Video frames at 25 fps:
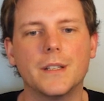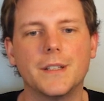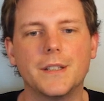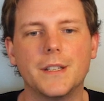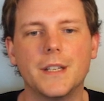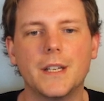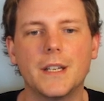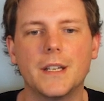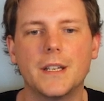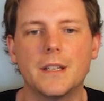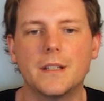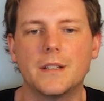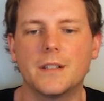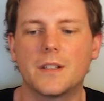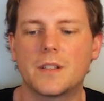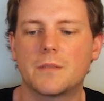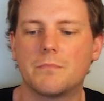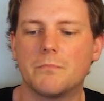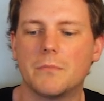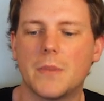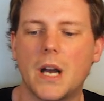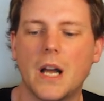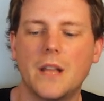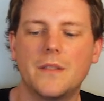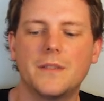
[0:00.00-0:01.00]

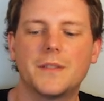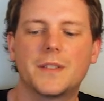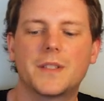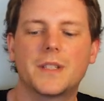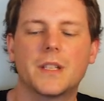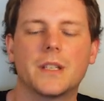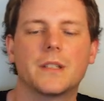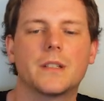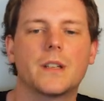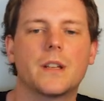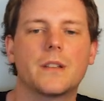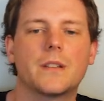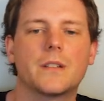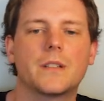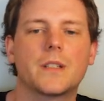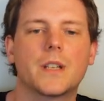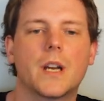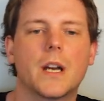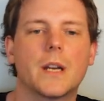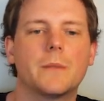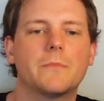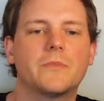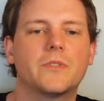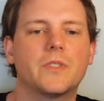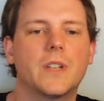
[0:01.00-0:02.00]
Years, months, and other
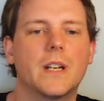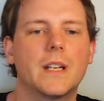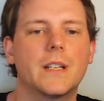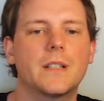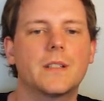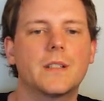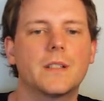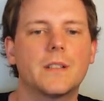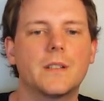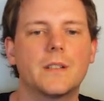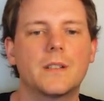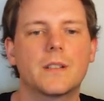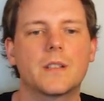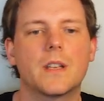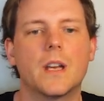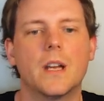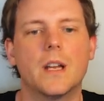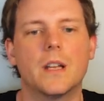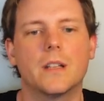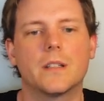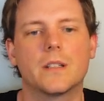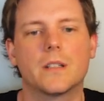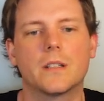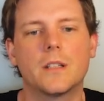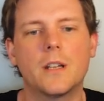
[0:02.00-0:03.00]
time phrases.
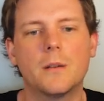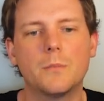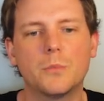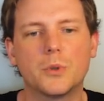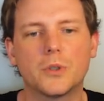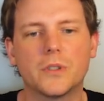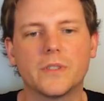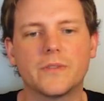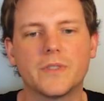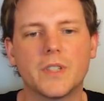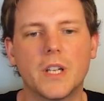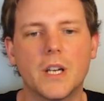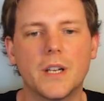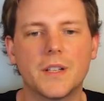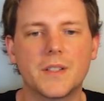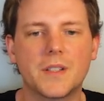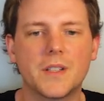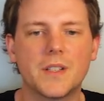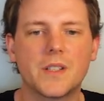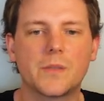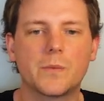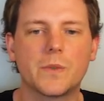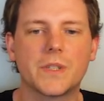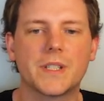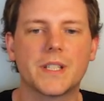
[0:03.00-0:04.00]
The number of
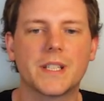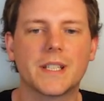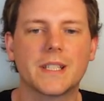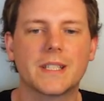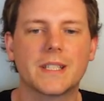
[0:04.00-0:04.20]
nurses was